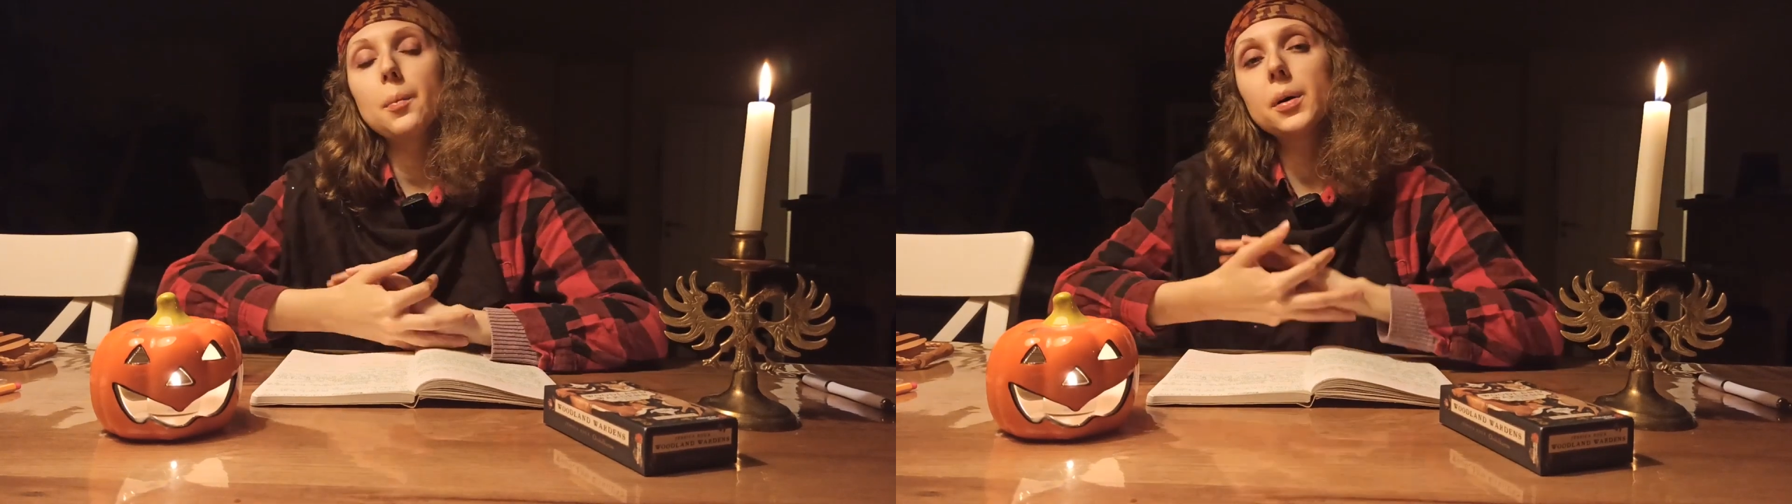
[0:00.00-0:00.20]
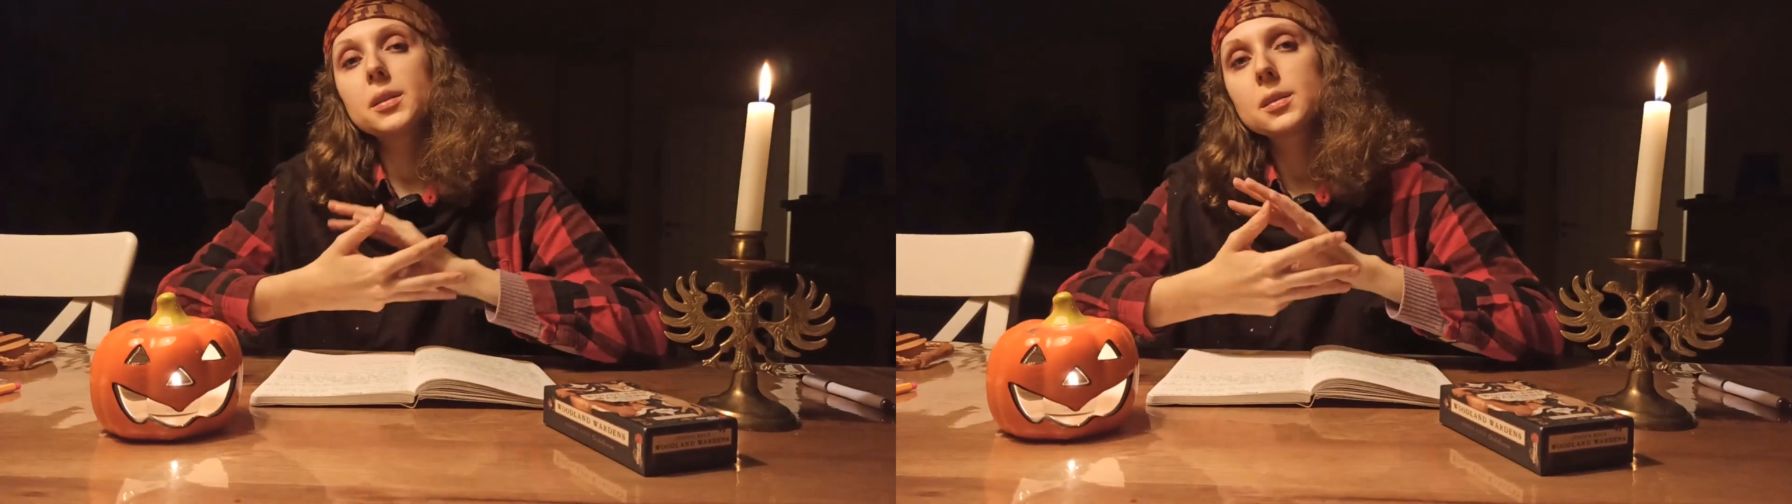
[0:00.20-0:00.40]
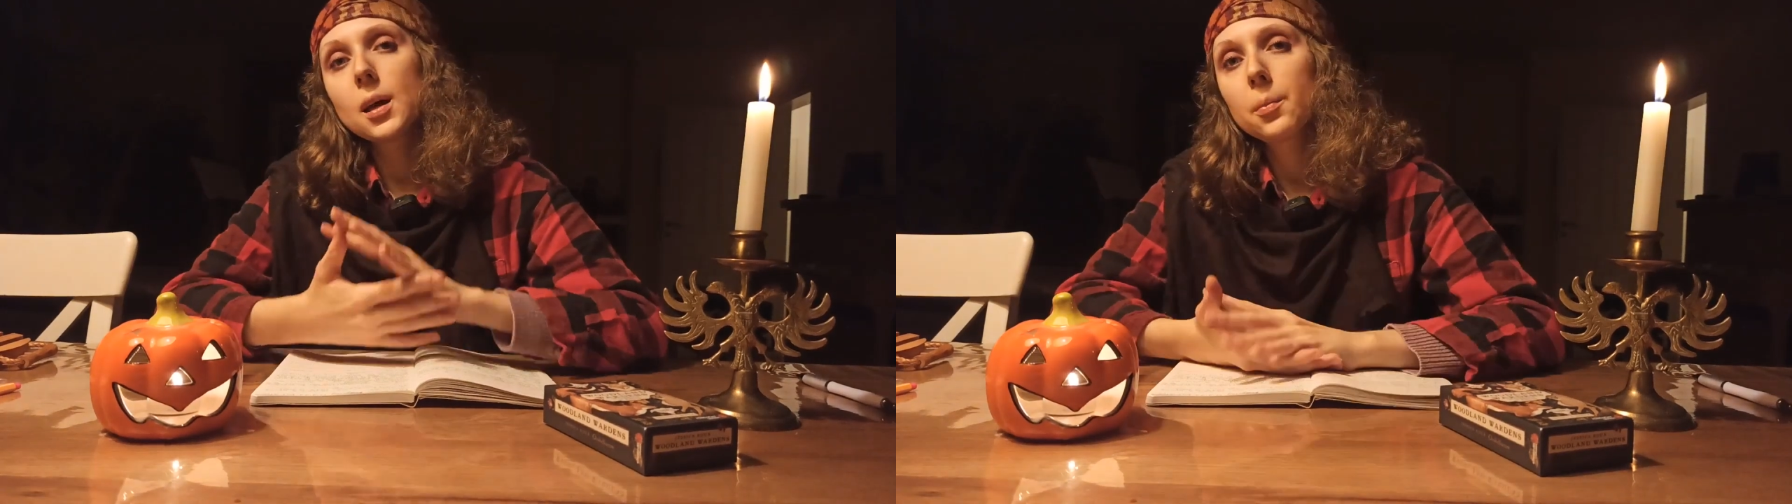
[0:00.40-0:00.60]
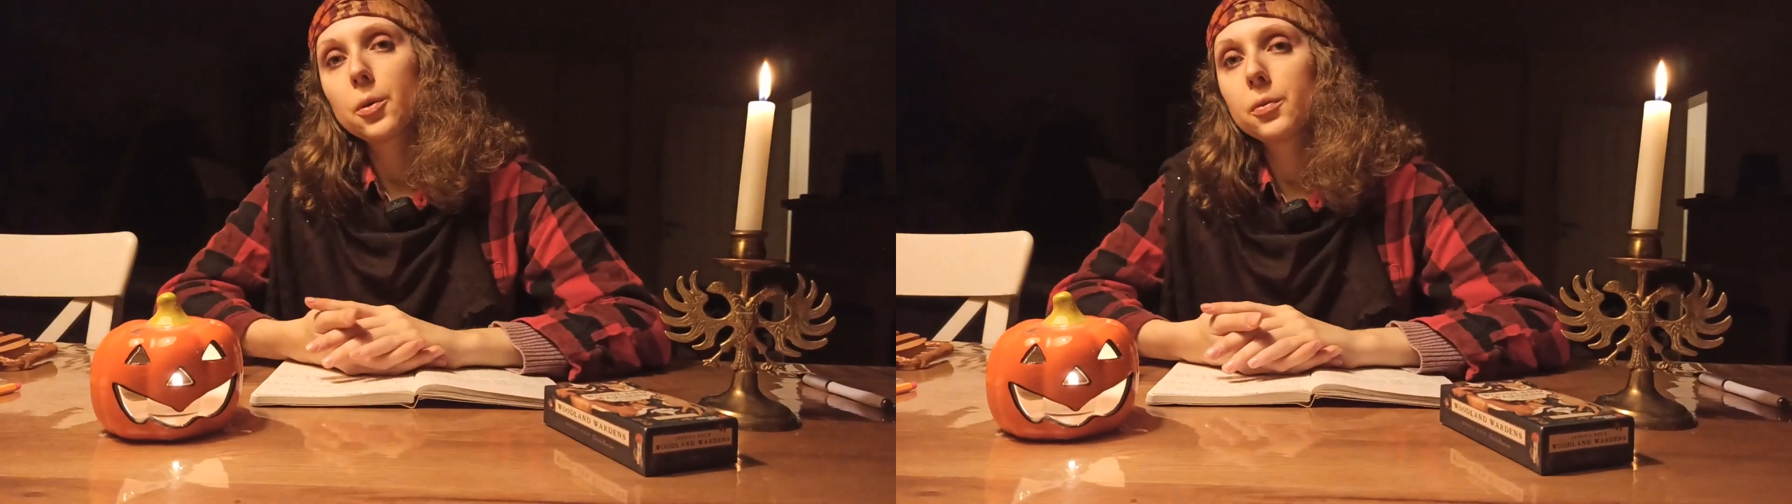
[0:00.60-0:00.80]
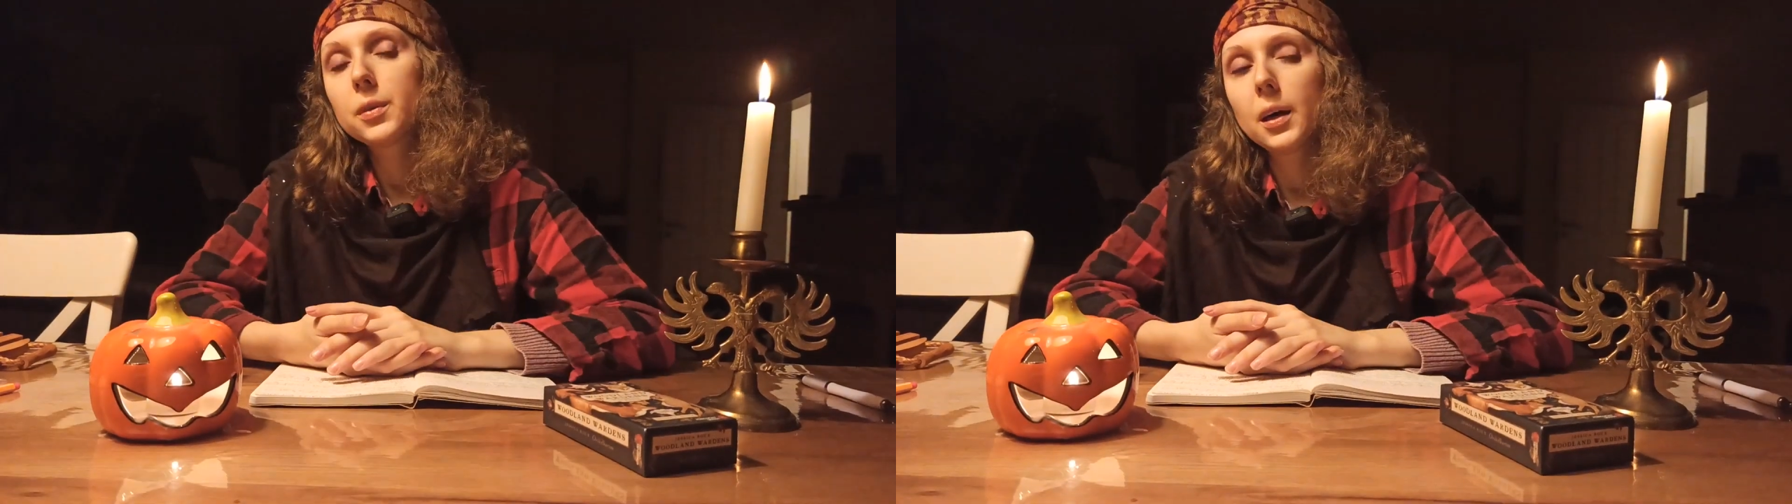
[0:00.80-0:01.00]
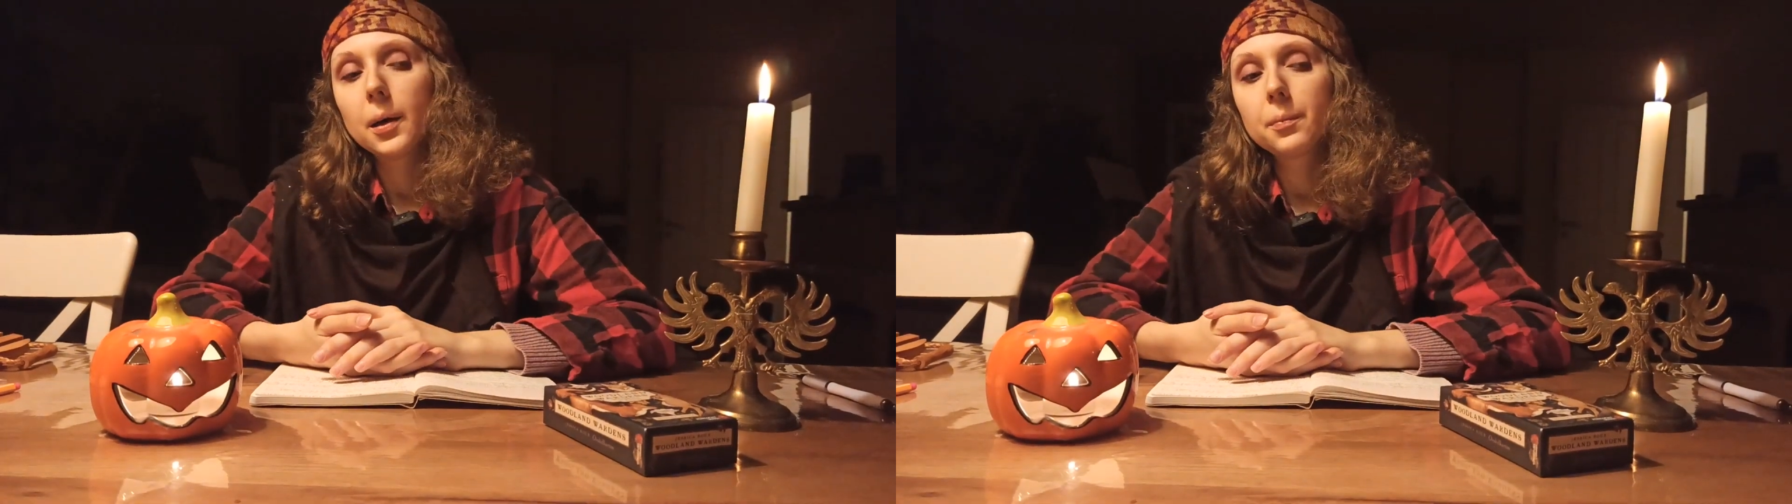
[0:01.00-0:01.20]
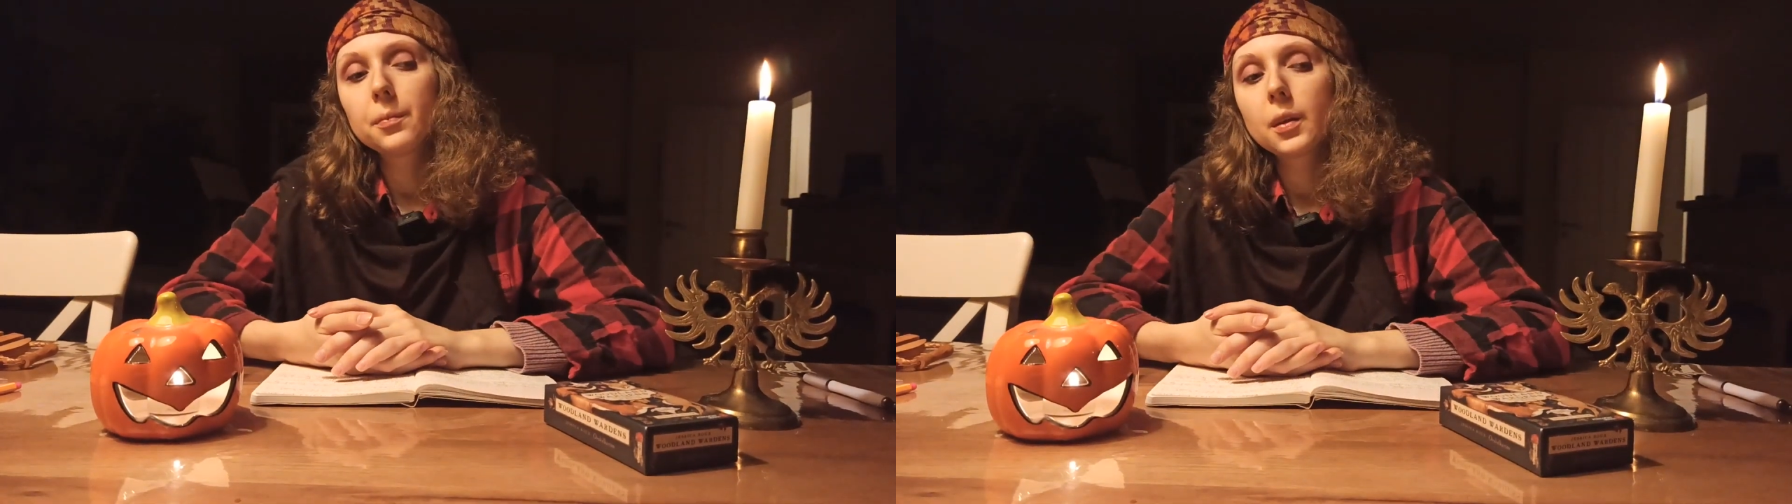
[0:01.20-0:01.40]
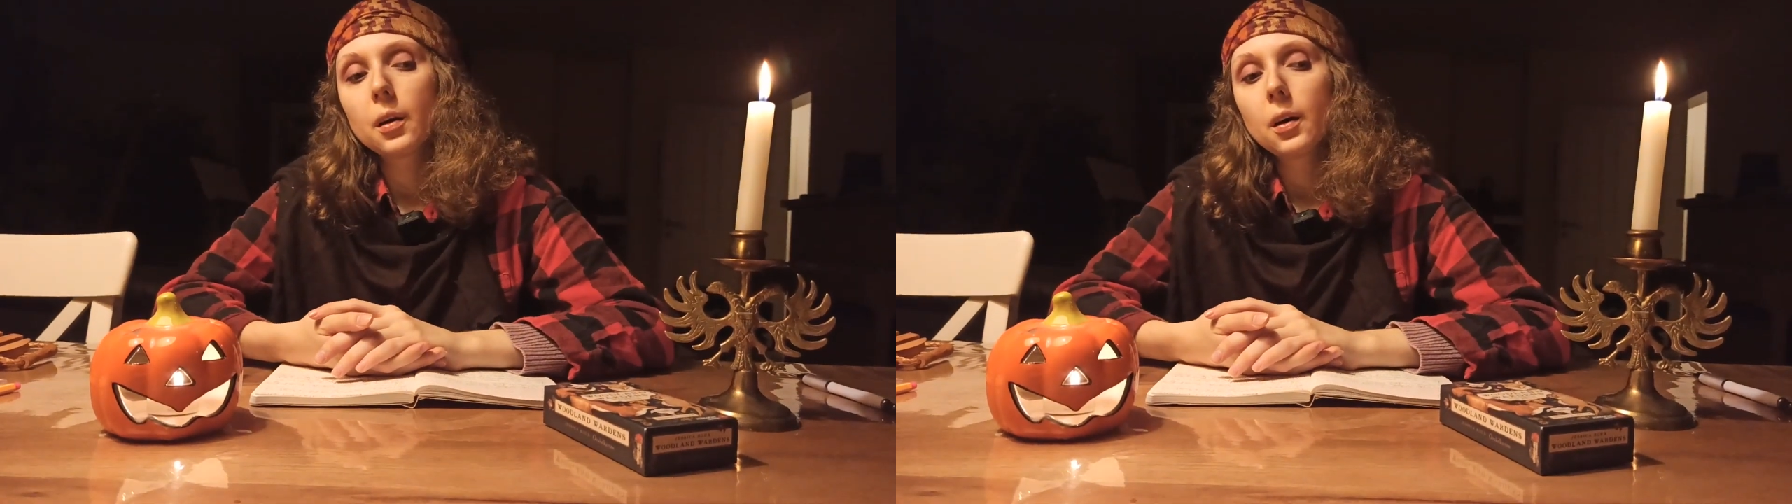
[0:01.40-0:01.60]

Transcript: but some of them